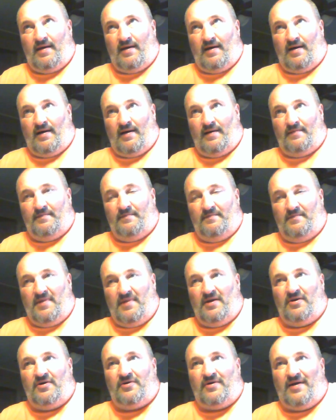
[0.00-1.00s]
um,
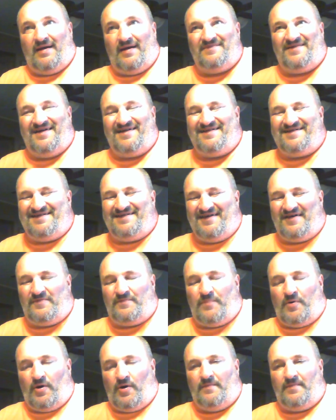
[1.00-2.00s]
milligrams at this
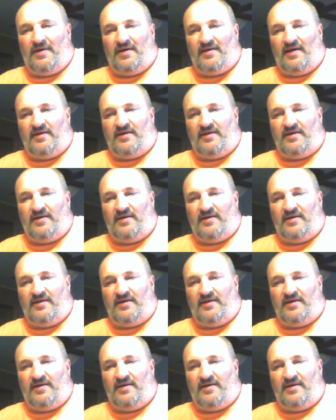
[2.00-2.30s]
point because